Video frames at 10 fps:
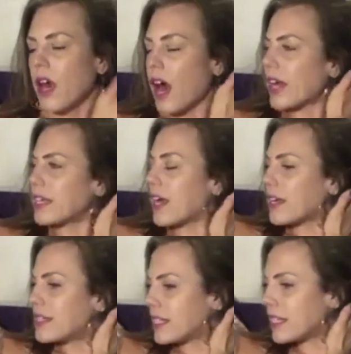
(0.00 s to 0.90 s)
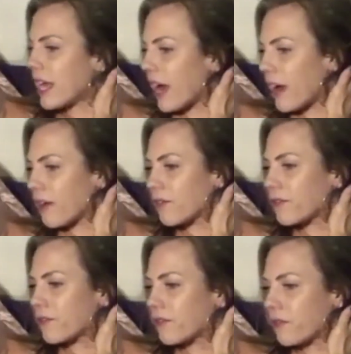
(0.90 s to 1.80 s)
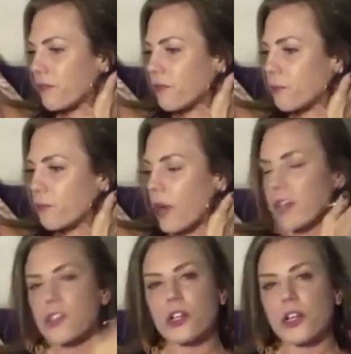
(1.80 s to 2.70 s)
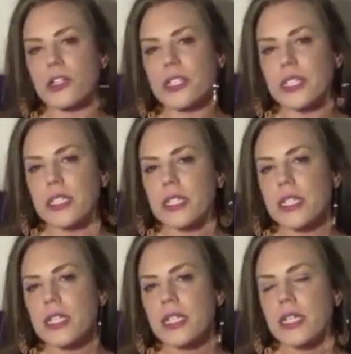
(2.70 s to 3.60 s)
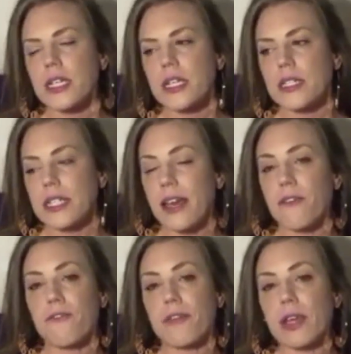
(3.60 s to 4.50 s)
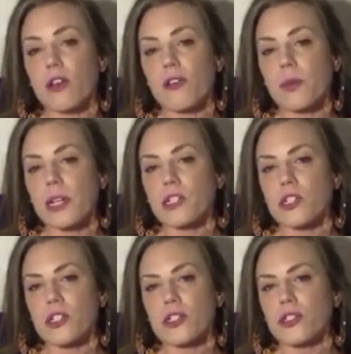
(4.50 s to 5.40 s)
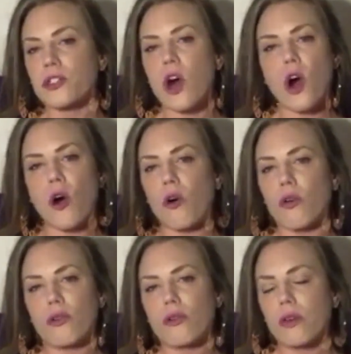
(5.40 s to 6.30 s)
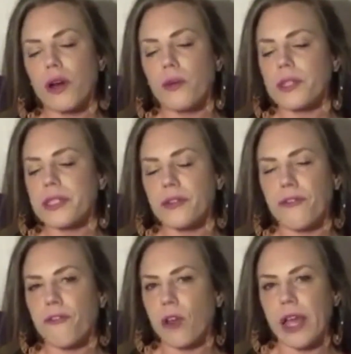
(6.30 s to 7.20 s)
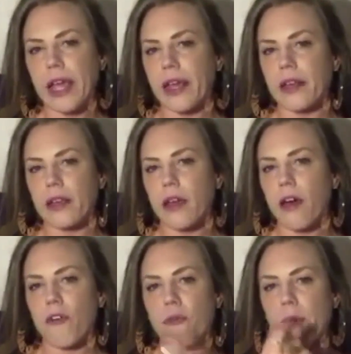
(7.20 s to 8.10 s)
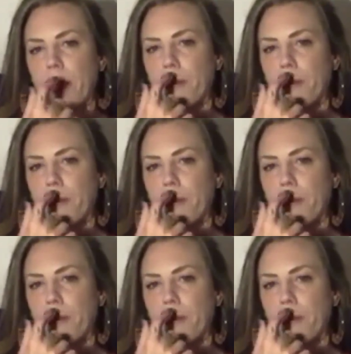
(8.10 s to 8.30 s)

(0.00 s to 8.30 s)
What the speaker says: I did have pressures. Did I have fear of pressures? No, I wasn't afraid of being